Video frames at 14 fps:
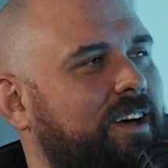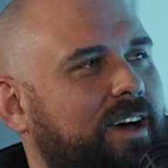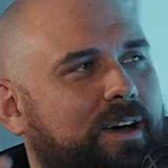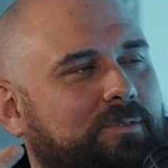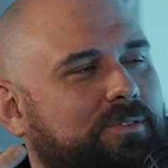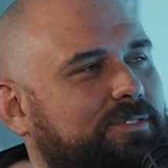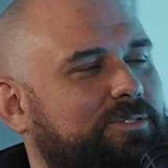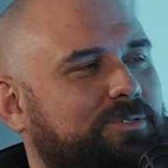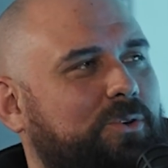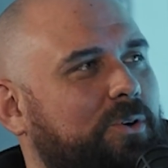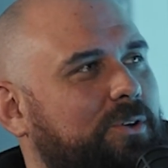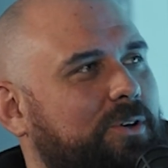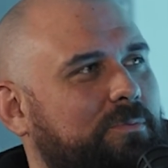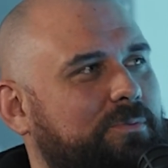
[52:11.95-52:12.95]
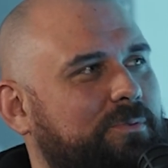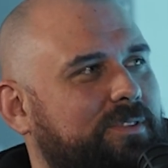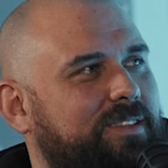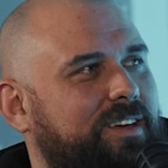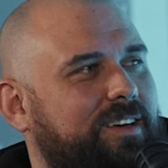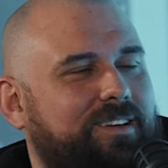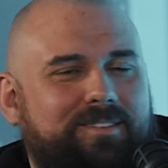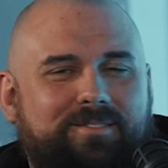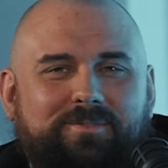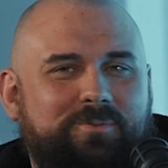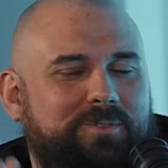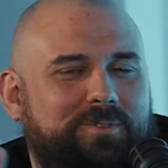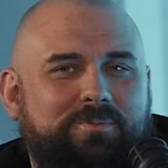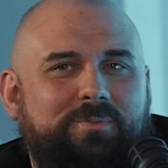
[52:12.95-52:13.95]
I was going up with Domenic
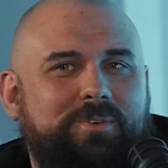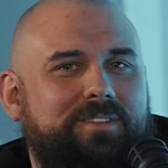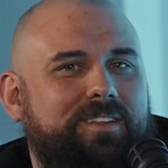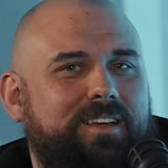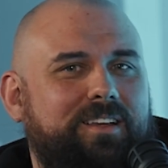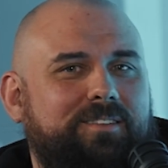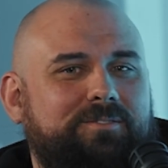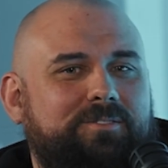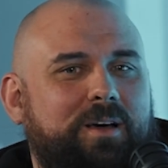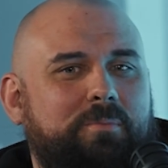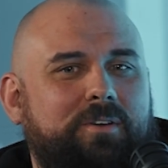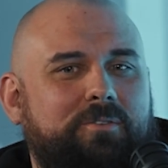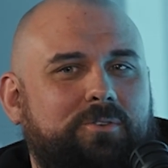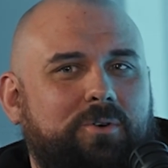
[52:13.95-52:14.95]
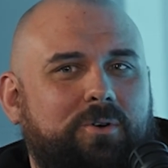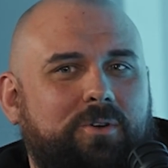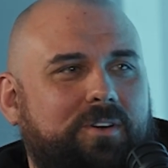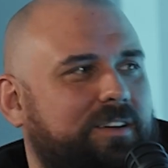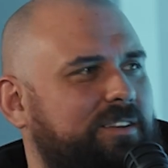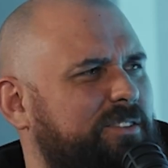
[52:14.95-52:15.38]
Rotolo, and